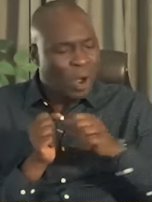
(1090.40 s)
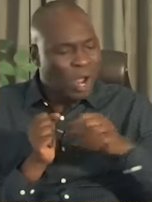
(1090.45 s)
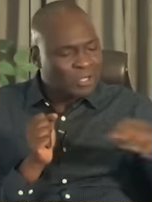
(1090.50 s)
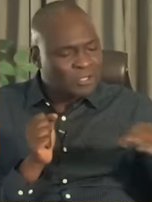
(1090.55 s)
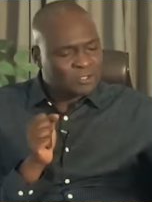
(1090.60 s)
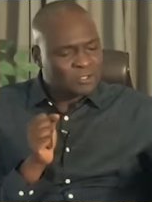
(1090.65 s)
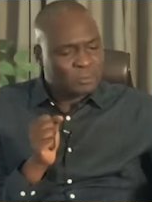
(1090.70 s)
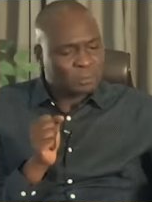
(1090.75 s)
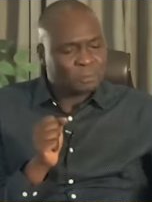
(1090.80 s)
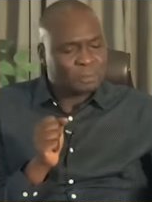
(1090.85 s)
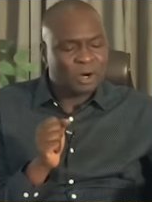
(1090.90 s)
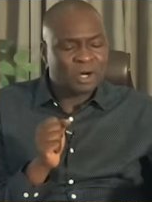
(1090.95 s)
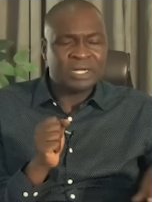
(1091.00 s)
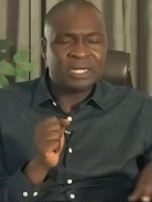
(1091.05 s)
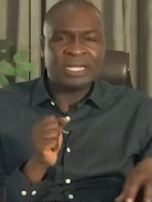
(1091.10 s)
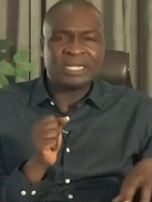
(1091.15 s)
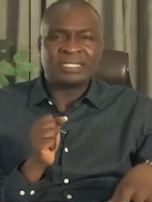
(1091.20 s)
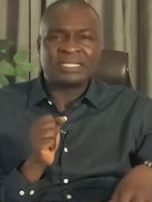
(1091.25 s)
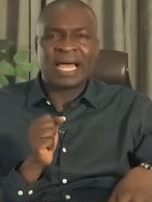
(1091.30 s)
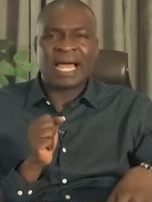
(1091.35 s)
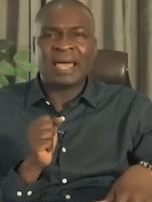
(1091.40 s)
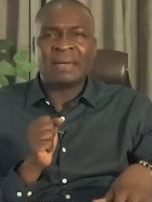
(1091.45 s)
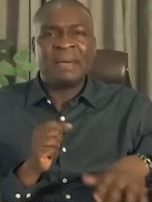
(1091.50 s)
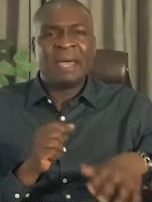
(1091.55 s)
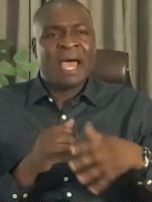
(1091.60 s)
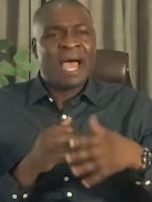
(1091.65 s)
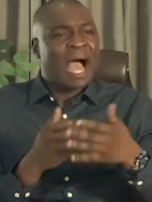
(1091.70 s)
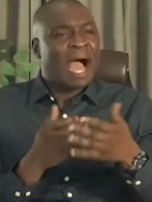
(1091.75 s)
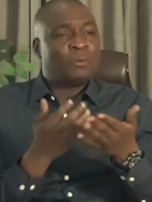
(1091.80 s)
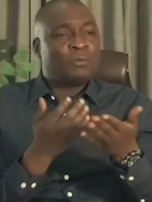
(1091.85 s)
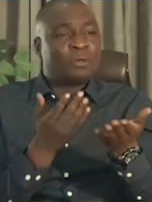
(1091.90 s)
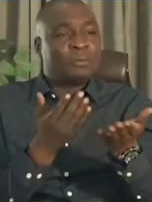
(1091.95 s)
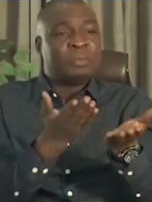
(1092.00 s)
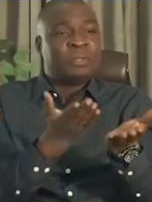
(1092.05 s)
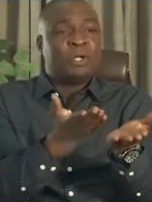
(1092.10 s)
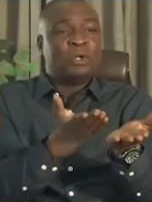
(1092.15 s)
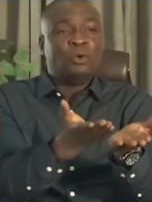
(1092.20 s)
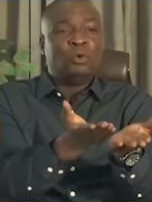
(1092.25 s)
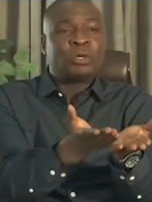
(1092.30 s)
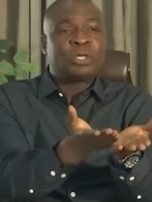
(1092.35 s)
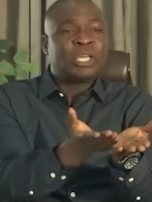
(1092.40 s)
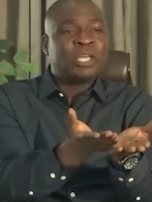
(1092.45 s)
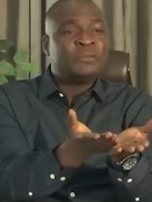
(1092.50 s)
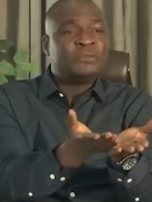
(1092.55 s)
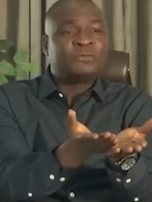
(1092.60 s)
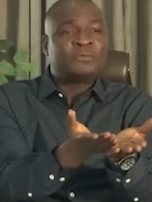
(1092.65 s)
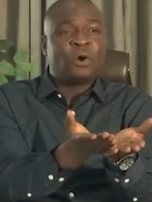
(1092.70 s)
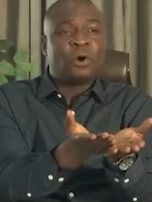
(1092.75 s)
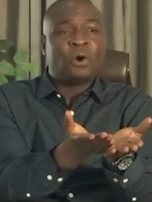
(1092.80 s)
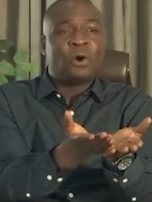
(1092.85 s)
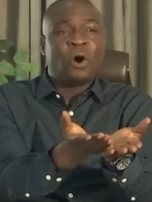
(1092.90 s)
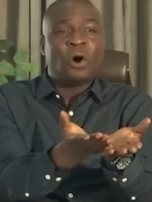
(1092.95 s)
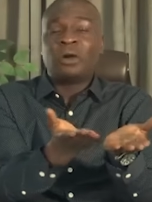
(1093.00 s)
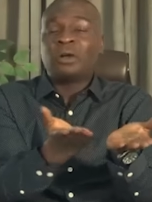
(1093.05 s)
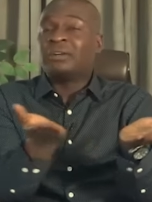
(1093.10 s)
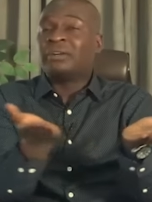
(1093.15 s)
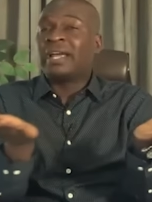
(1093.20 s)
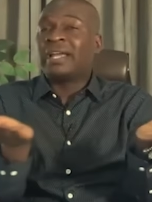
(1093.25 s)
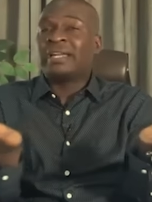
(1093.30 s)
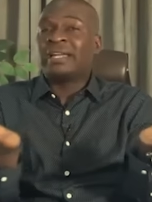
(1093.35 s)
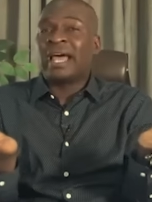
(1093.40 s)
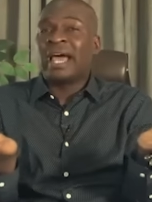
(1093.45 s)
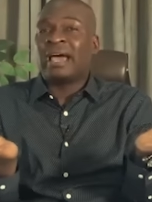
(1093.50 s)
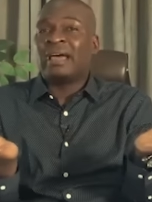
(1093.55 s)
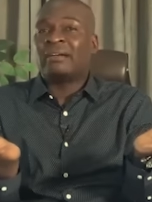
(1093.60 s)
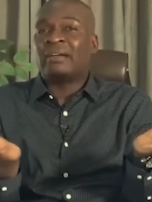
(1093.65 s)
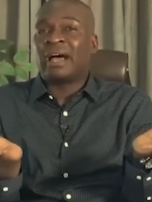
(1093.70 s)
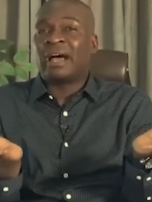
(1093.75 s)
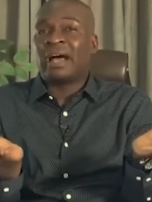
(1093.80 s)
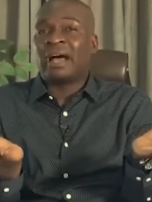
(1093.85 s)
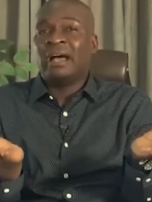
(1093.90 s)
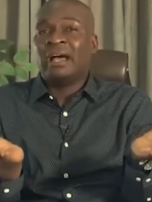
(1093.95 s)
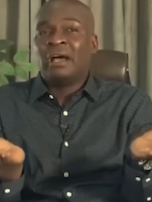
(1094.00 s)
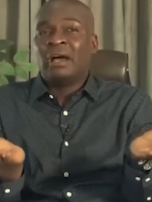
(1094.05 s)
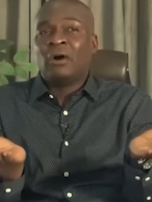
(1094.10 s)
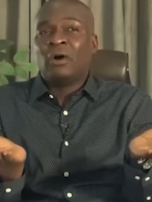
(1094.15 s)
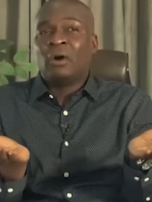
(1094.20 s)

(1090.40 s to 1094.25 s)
Once upon a time, I would be looking for 100 naira